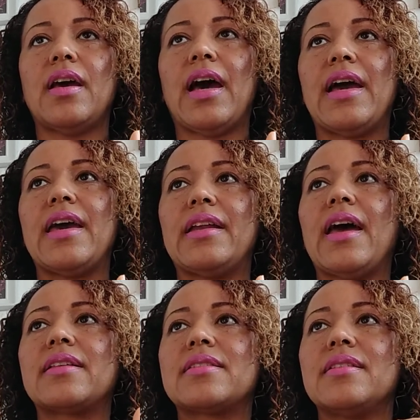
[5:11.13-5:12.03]
I
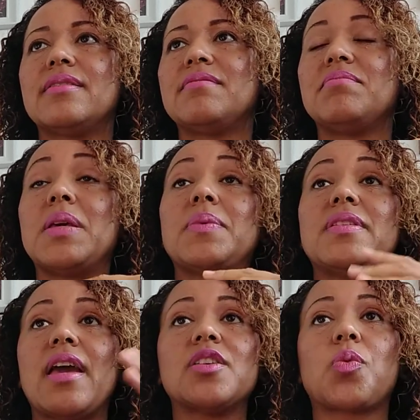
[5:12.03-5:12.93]
had maybe
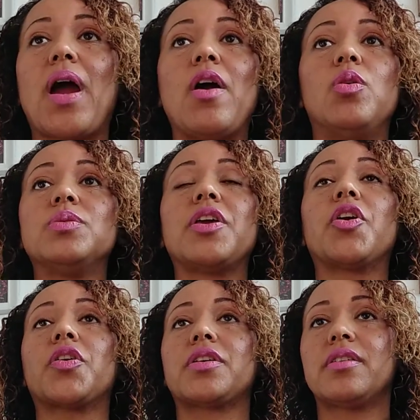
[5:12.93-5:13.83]
days where I only
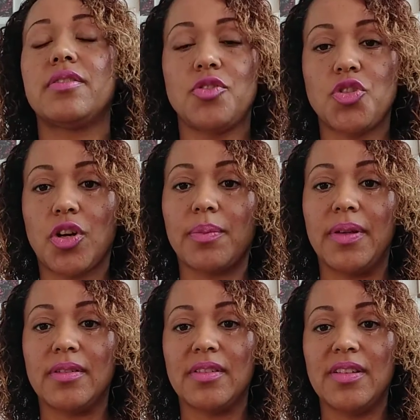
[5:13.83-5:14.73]
heard
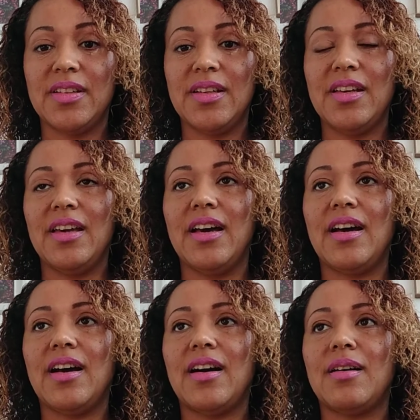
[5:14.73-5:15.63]
German,
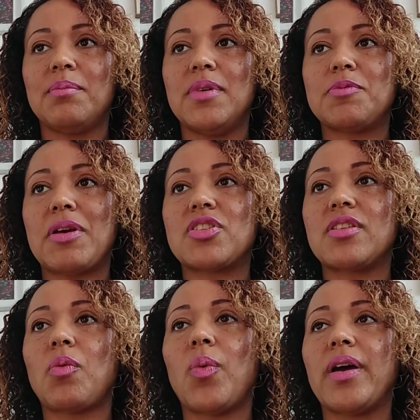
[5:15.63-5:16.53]

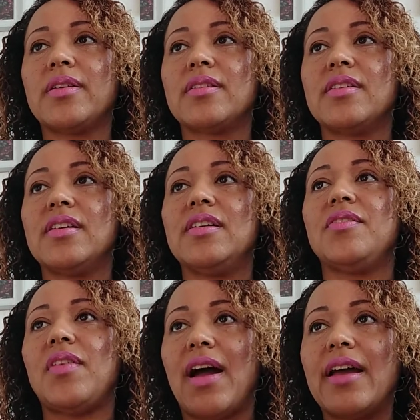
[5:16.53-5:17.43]
especially when
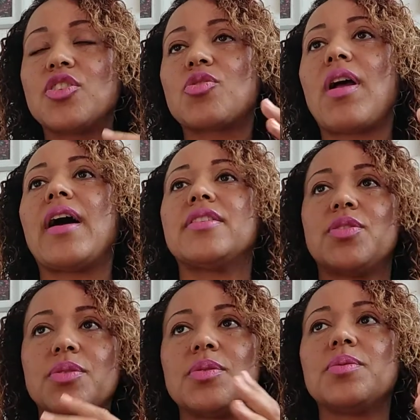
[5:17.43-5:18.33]
I tried
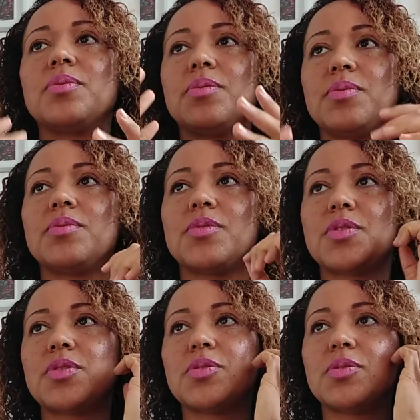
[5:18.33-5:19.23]
to
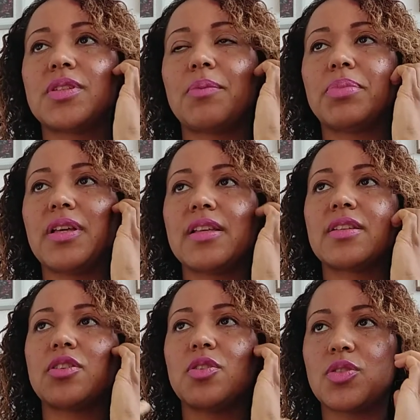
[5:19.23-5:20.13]
say, please,
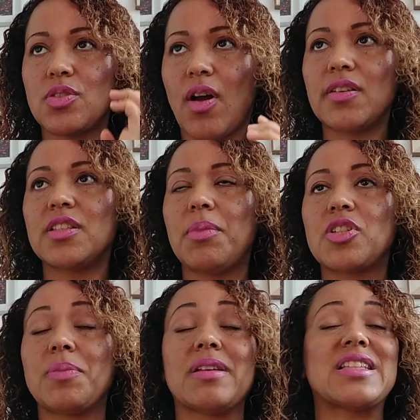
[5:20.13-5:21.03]
can you talk to me in
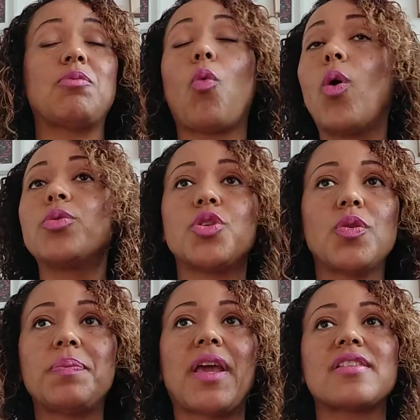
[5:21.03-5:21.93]
German? Now, some won't do
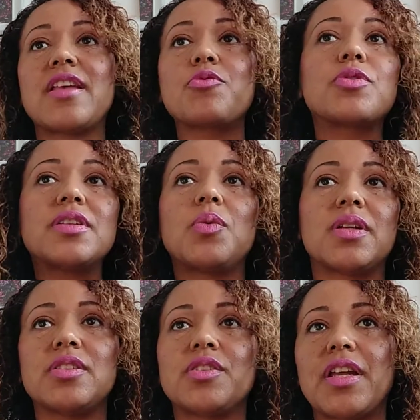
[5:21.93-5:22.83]
it because they really want
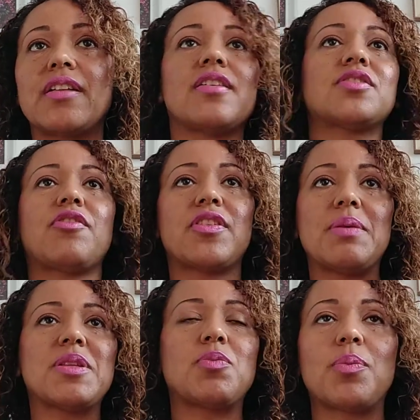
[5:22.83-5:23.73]
to learn English, and for
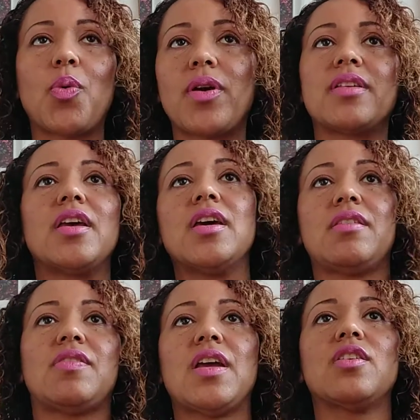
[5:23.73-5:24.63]
them it's more important
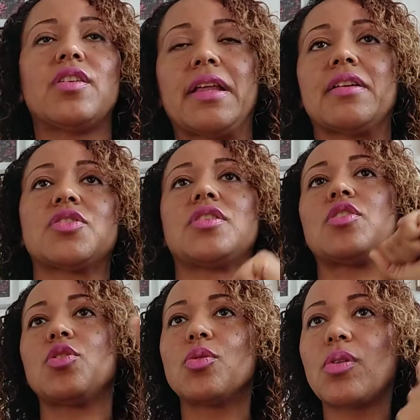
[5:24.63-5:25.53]
that they learn English than
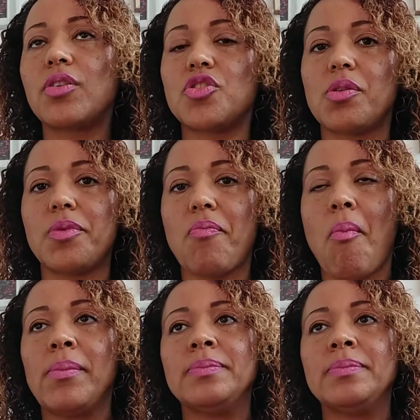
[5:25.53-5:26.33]
you learn German.